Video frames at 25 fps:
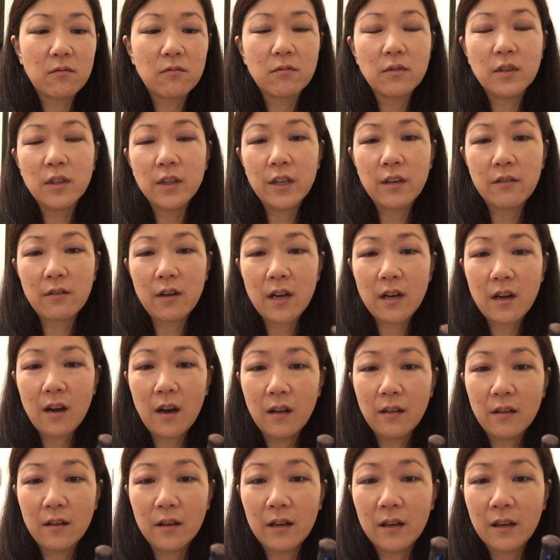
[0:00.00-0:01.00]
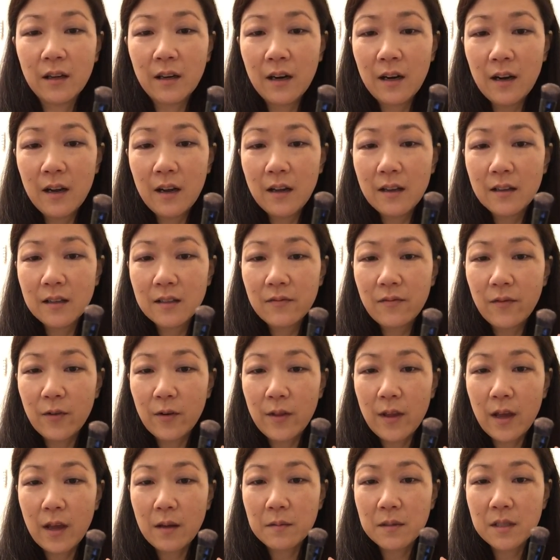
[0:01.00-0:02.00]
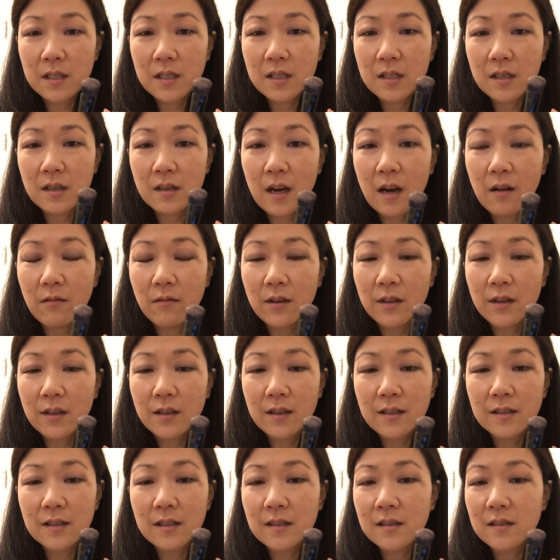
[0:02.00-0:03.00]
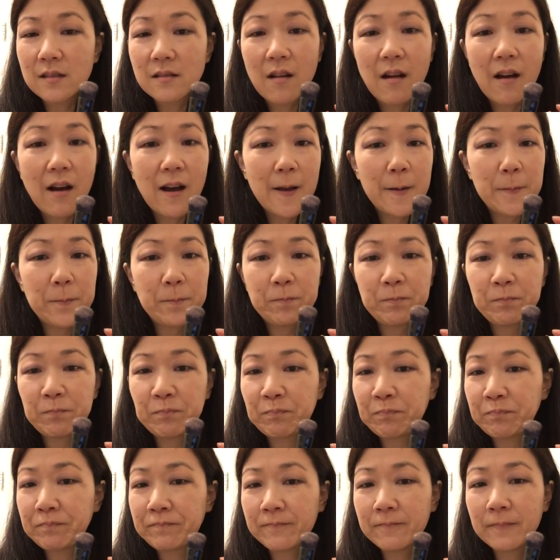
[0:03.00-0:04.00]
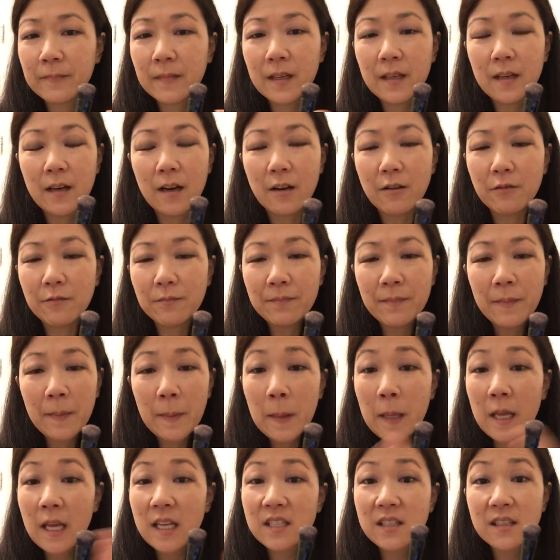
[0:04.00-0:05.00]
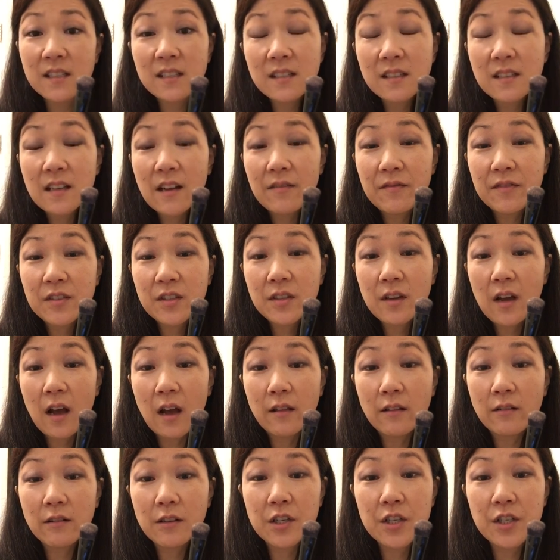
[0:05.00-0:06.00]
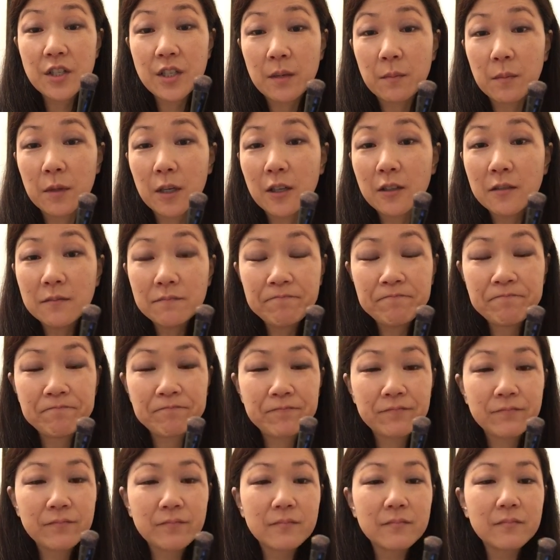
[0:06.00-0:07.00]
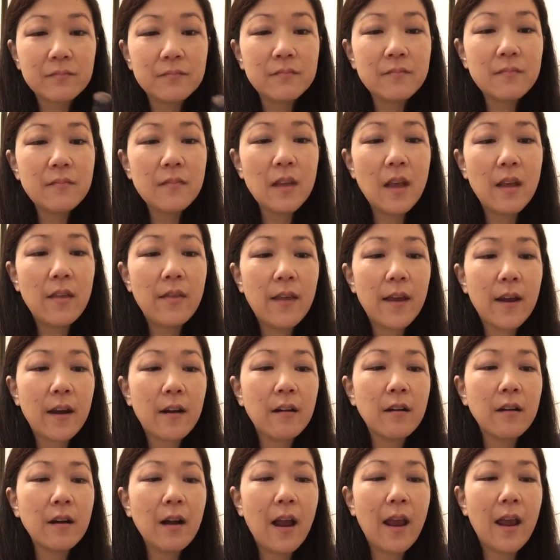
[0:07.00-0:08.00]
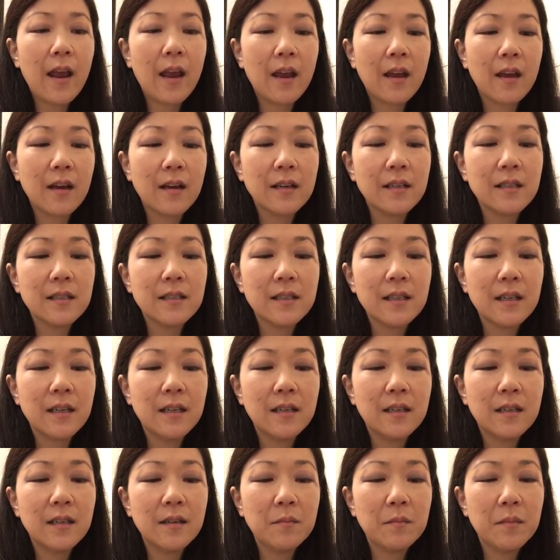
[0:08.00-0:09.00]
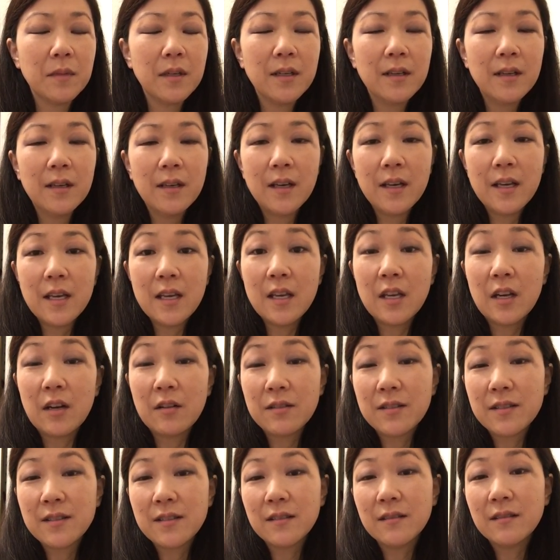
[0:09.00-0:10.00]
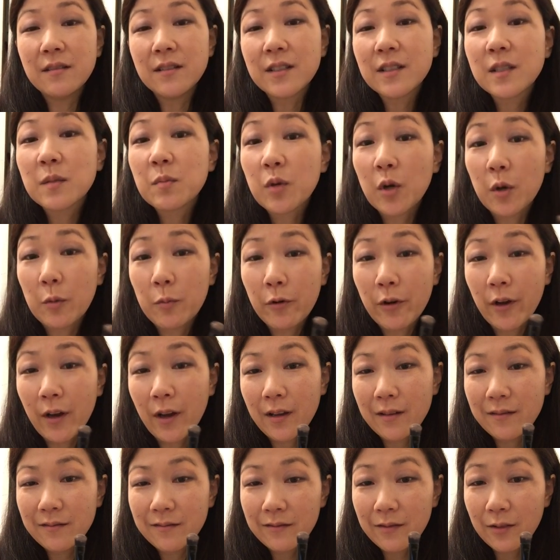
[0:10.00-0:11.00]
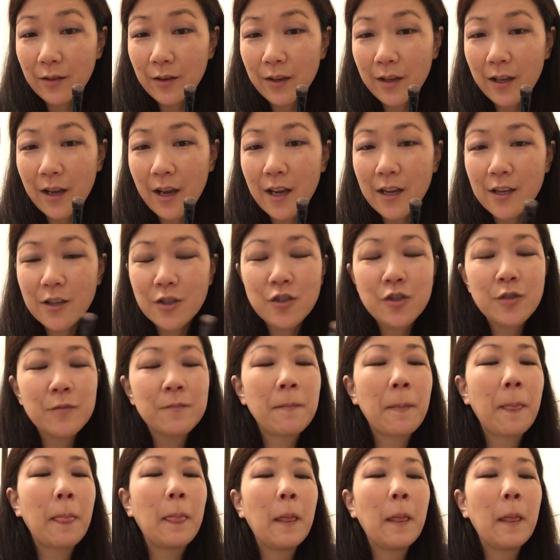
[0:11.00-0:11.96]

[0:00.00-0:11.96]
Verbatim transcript: a really great color for them to start out with because it's not, you know, just enough color and shimmer there and, um, you know, still looks appropriate for the age.